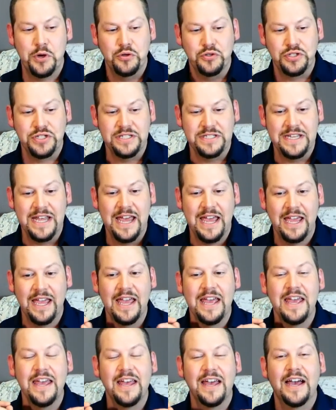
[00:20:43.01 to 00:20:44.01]
saying,
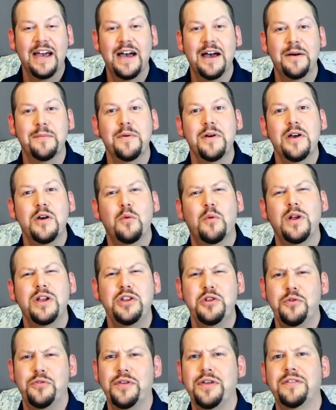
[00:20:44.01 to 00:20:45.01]
what do
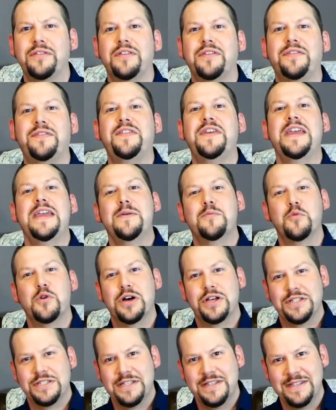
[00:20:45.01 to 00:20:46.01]
you think the theme
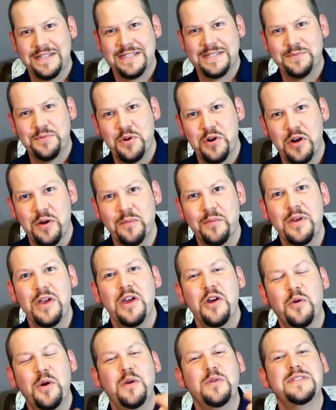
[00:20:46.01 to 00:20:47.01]
was in this poem?
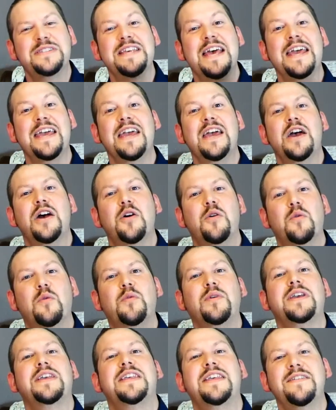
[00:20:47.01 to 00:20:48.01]
We would say,
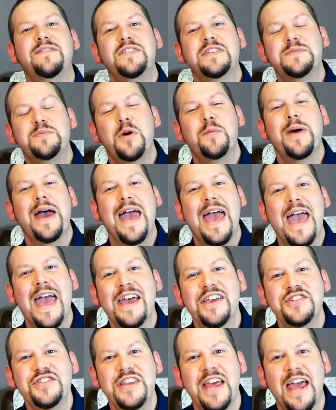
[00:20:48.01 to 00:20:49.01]
give this poem a
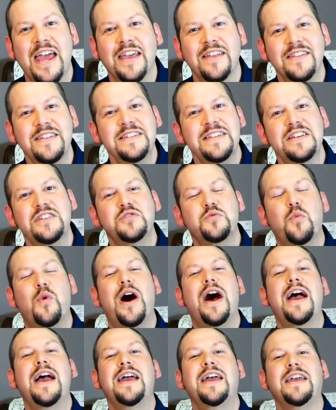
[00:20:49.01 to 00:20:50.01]
hashtag and then tell us
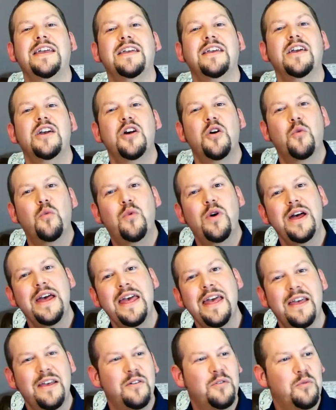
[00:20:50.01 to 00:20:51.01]
why.
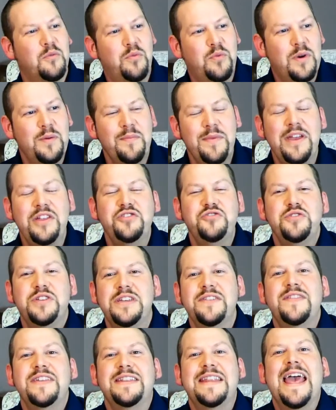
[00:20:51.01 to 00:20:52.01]
What made you
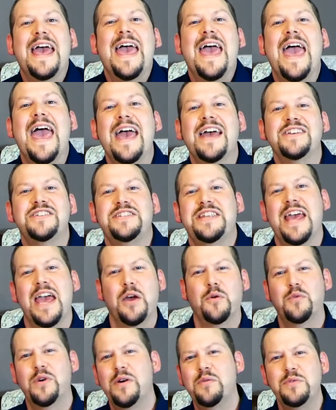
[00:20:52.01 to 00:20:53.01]
give it that
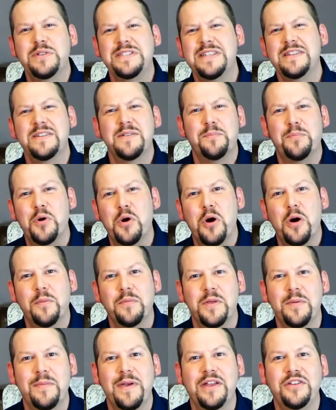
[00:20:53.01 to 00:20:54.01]
hashtag? What was in the poem
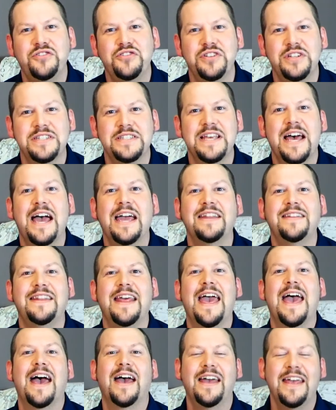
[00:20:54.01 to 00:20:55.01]
that made you decide
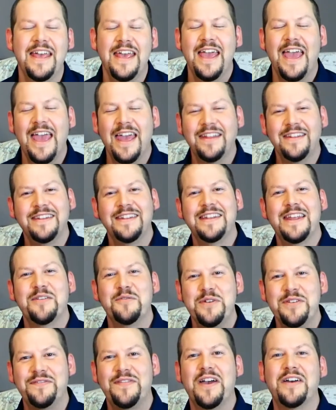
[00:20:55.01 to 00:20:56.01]
that? And then
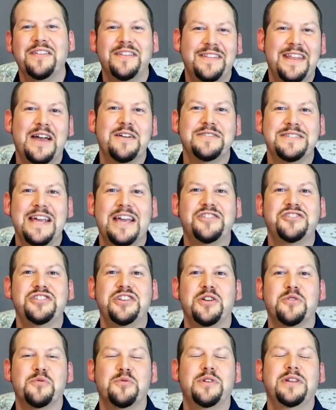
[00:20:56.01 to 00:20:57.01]
we found that that was actually
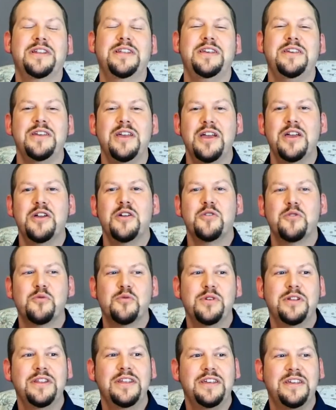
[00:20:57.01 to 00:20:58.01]
a really,
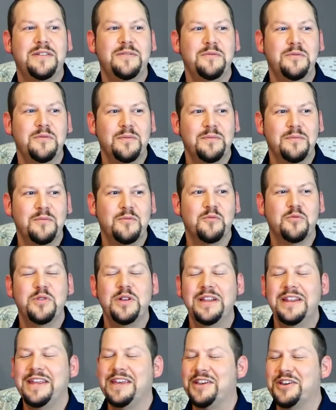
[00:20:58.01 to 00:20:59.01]
really
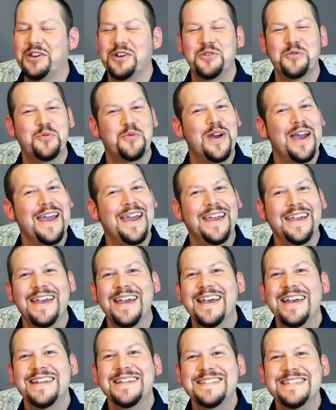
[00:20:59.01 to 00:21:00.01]
good way
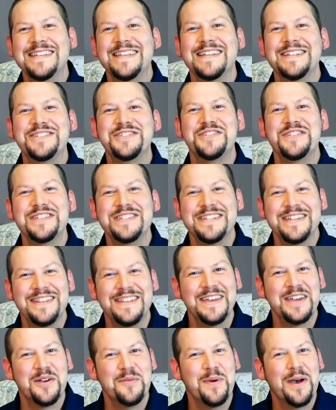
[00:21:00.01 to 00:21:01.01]
to get students to
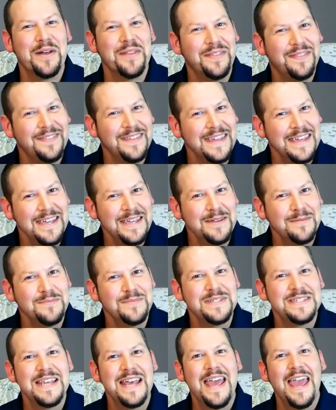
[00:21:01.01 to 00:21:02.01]
think about
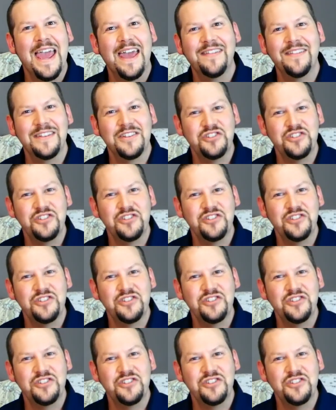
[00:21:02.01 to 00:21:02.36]
themes and then